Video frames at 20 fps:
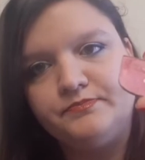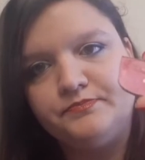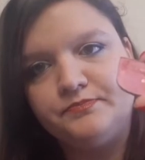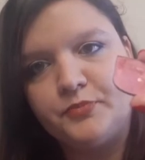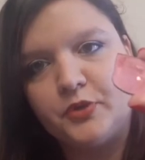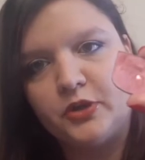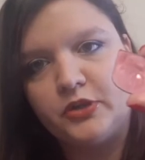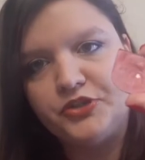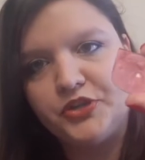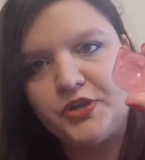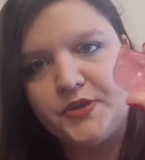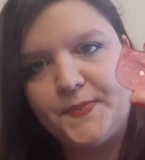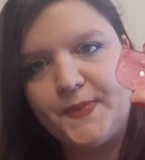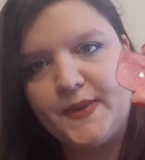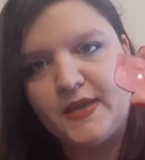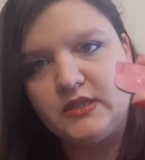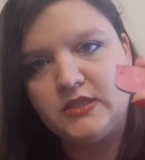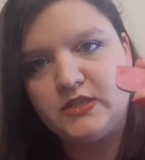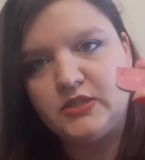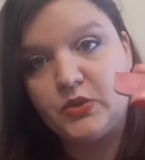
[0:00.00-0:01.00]
project
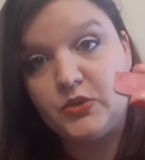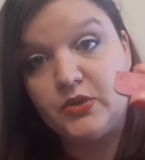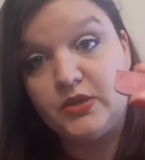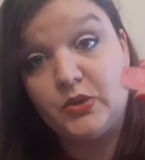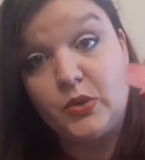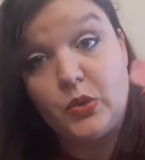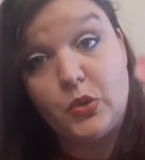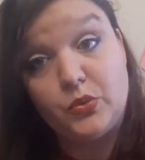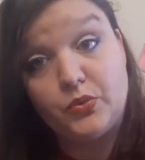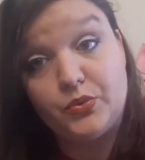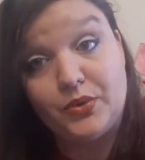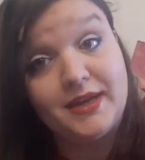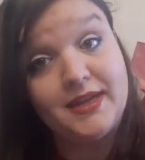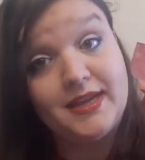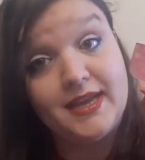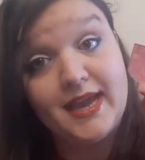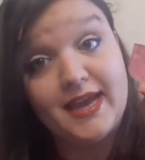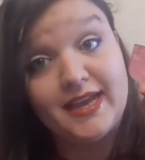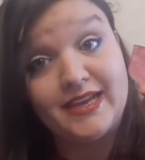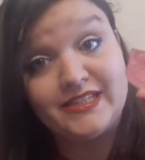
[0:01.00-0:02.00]
pen, so it
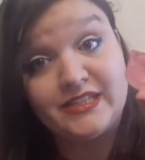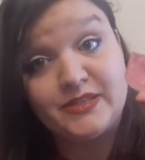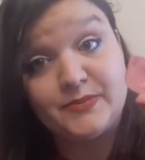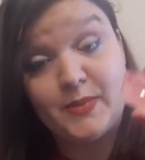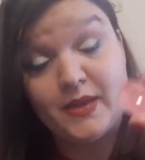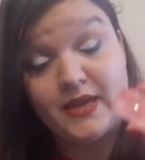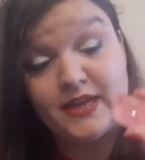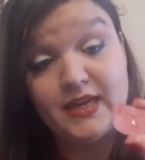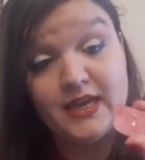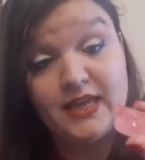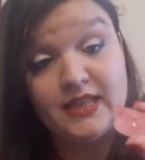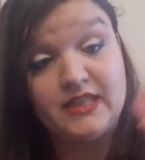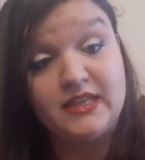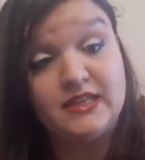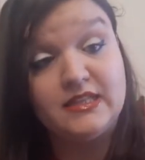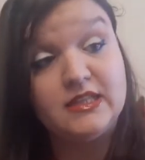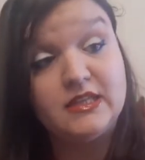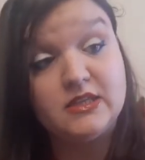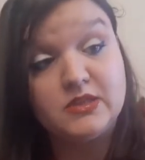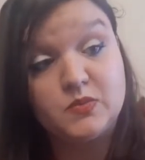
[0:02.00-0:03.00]
already has pen. I
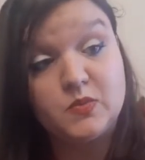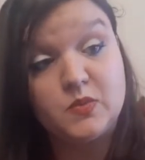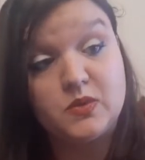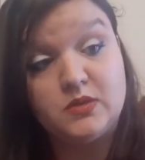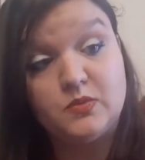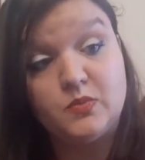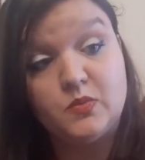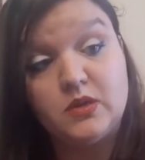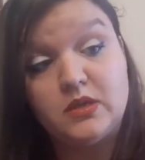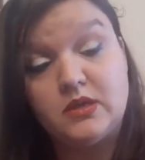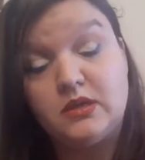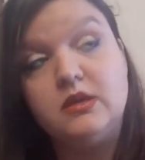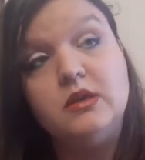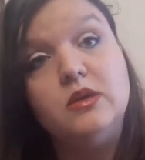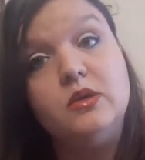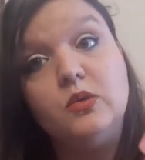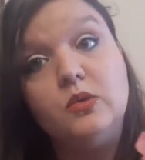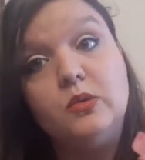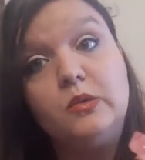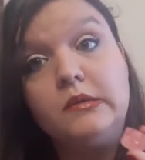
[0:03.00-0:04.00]
think this one will
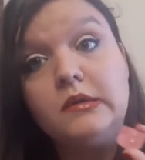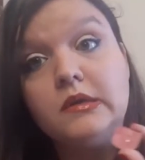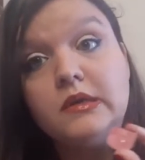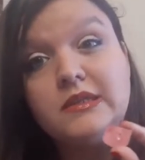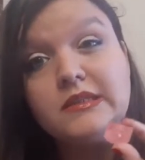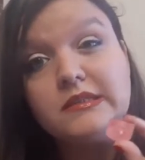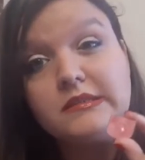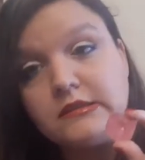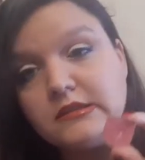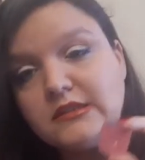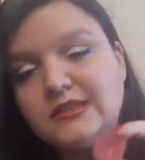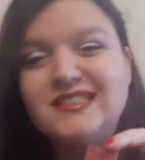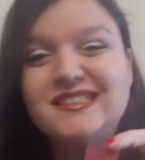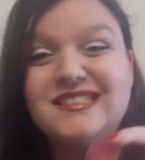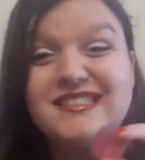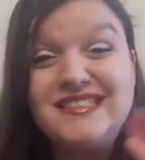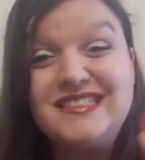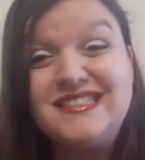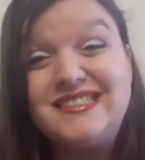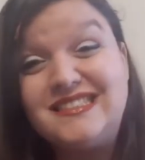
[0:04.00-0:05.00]
go
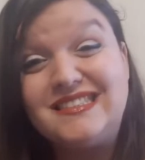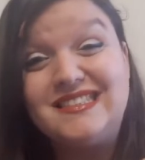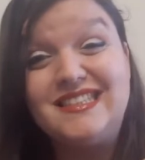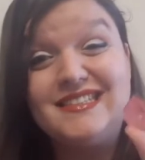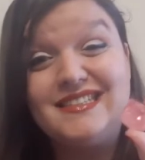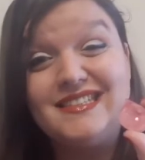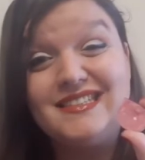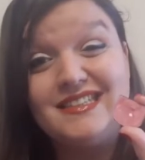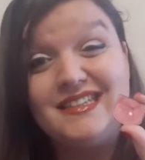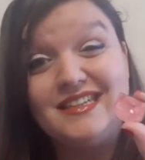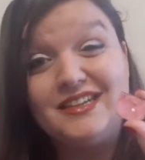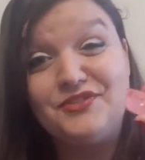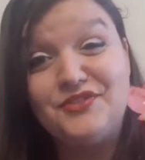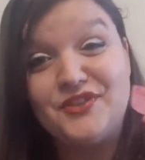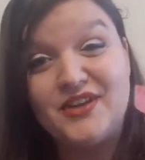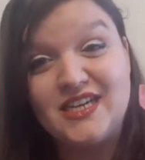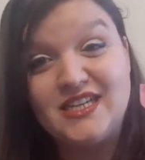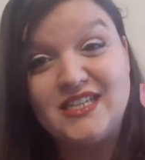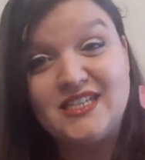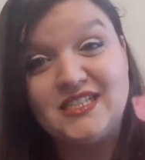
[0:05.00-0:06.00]
decently
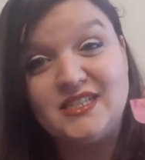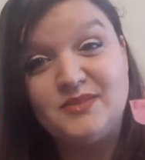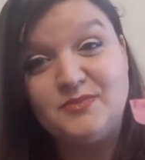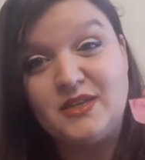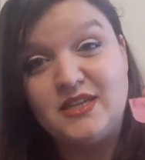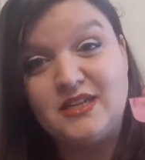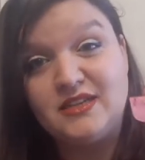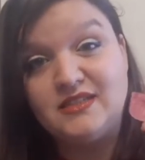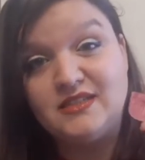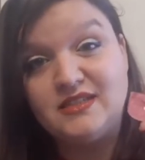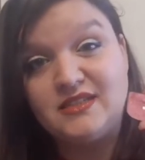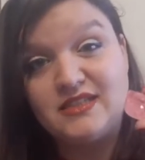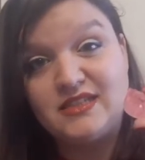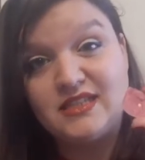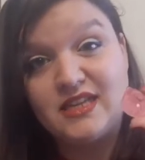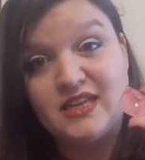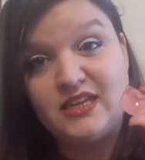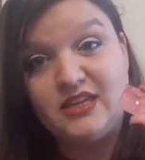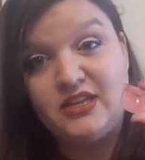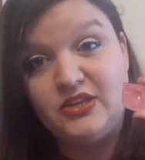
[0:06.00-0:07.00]
fast
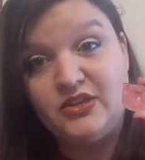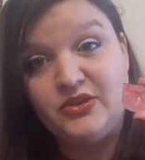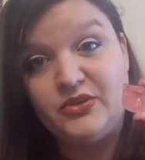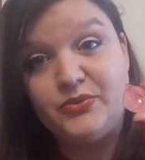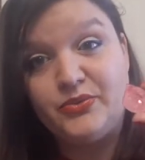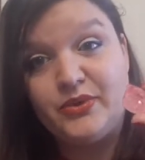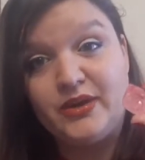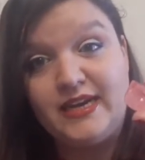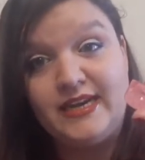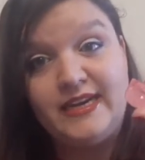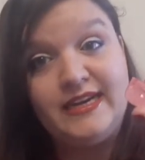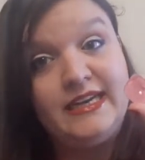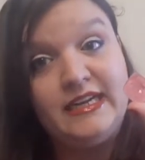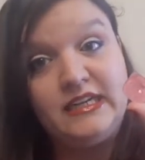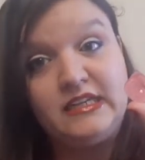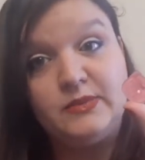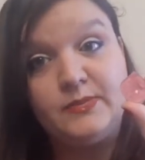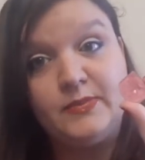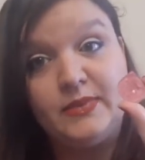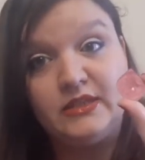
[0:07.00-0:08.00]
because you really need
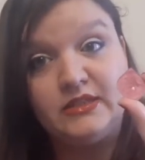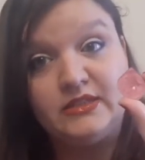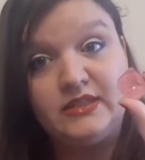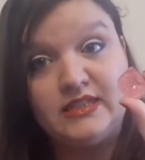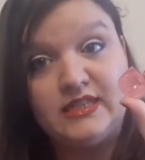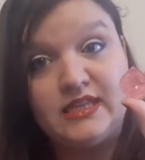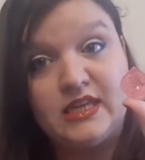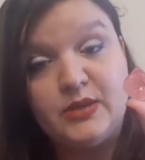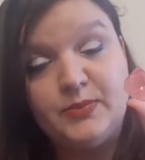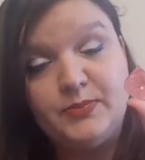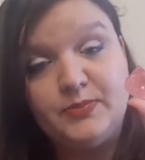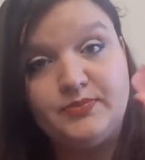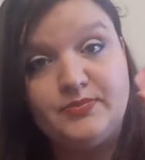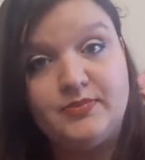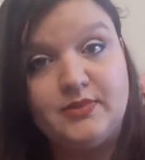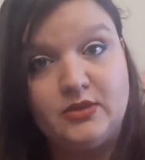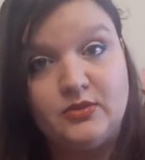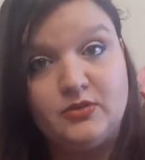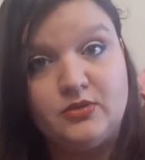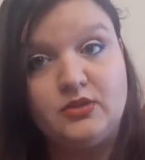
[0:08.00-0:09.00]
to build it up
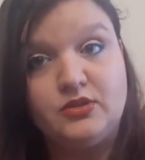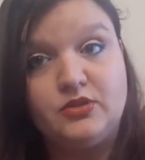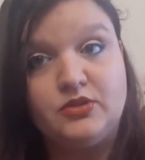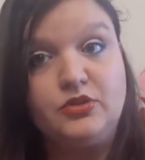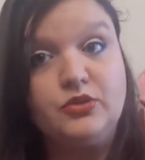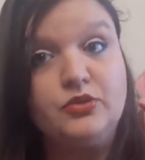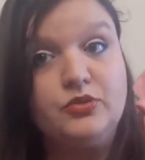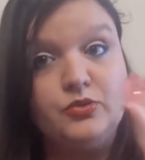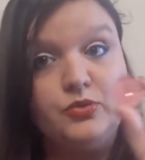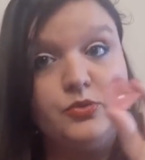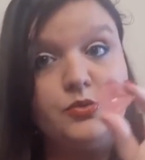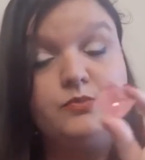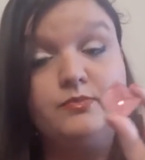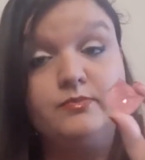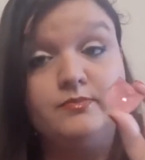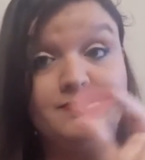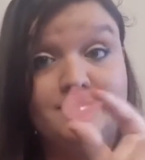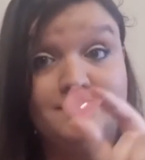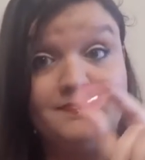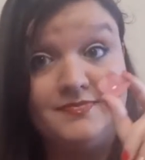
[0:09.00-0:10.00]
in order to
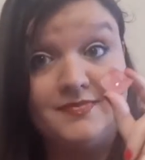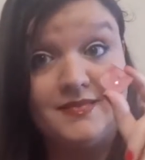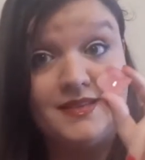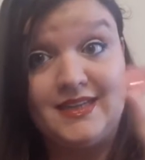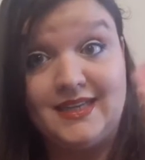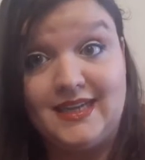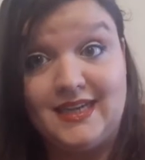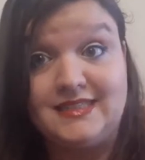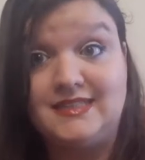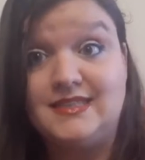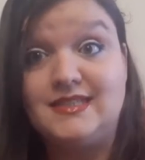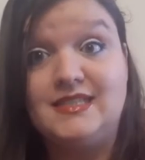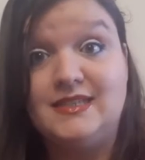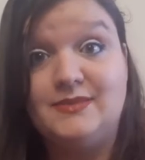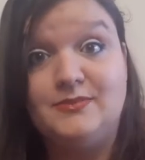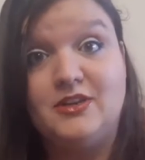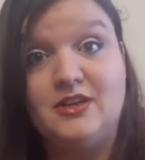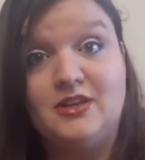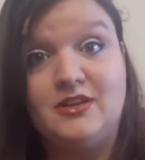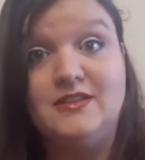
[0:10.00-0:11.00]
get
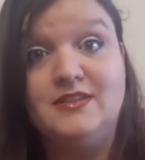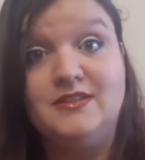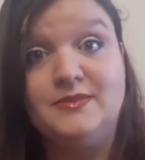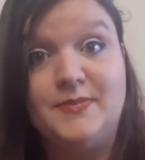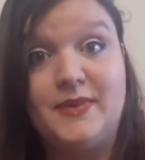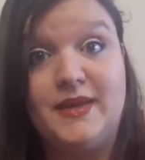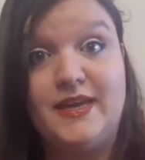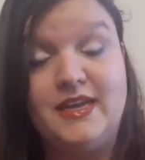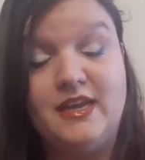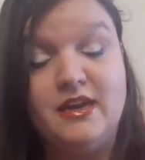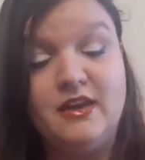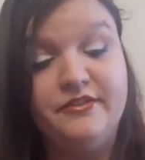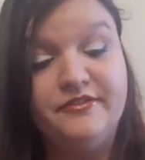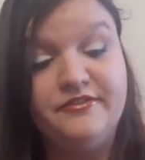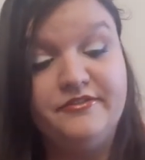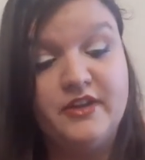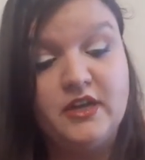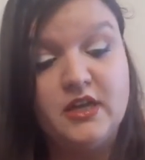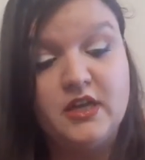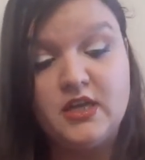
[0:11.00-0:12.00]
some color payoff.
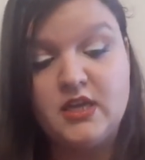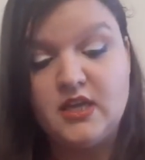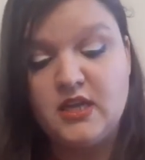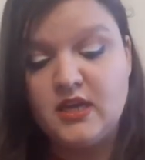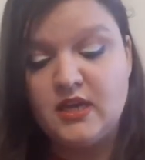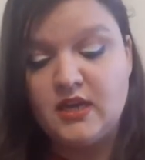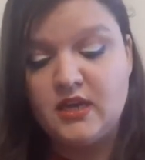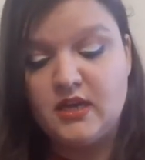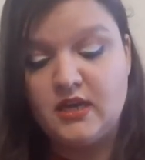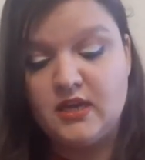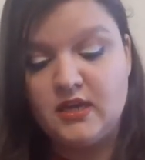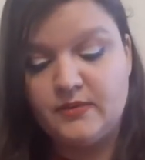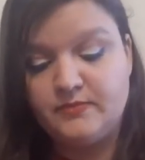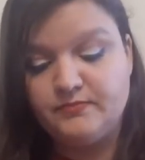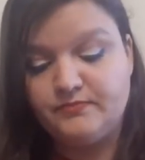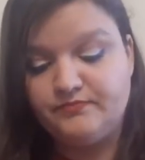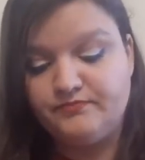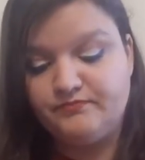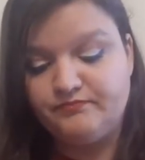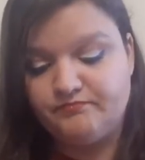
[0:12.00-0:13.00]

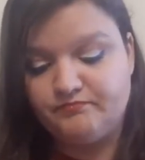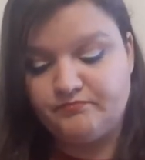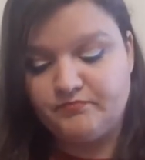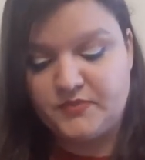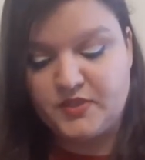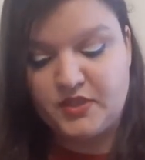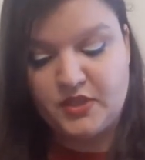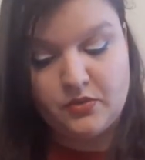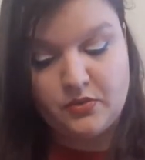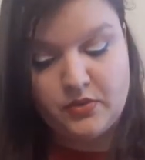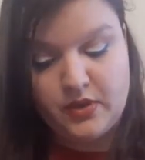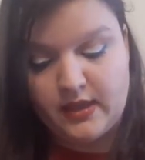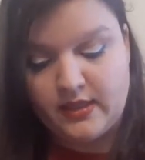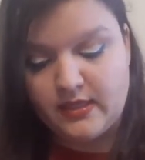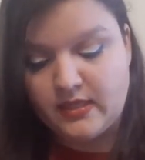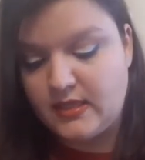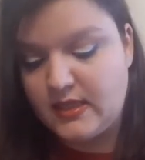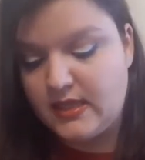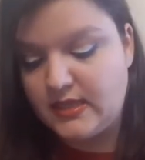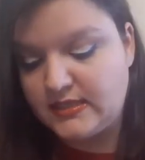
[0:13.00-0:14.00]
So yeah,
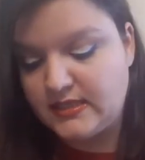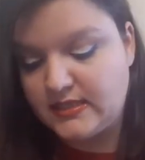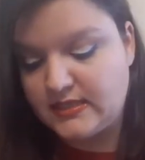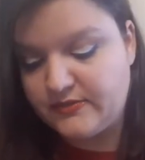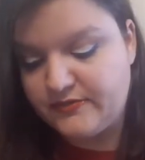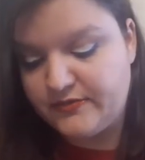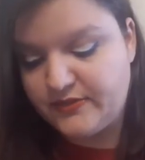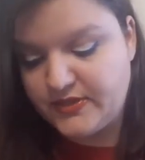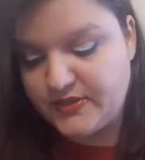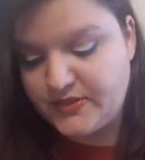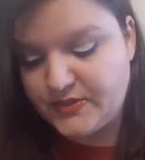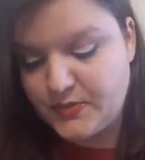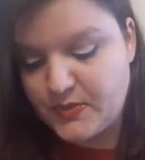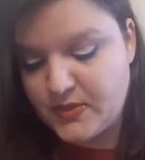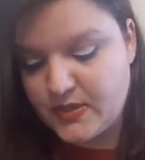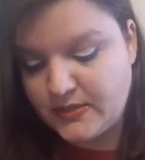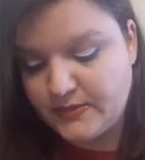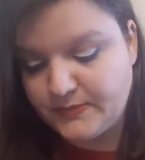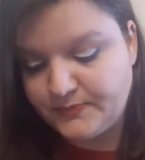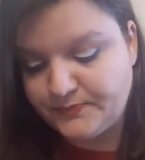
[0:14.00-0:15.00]
this is the first one,